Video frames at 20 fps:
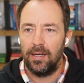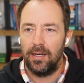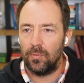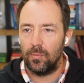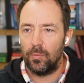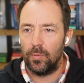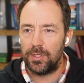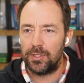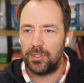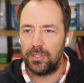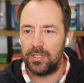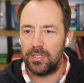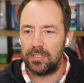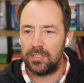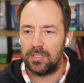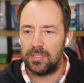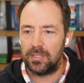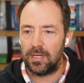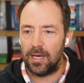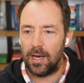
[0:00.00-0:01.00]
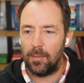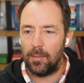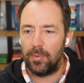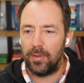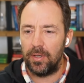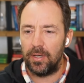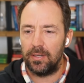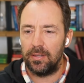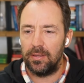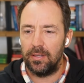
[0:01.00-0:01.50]
which is a
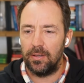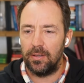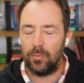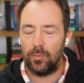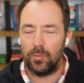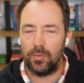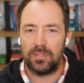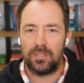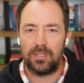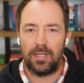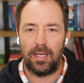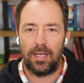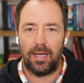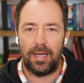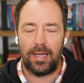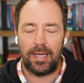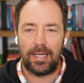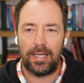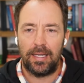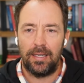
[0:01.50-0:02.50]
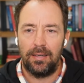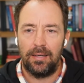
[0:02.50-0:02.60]
topic that was like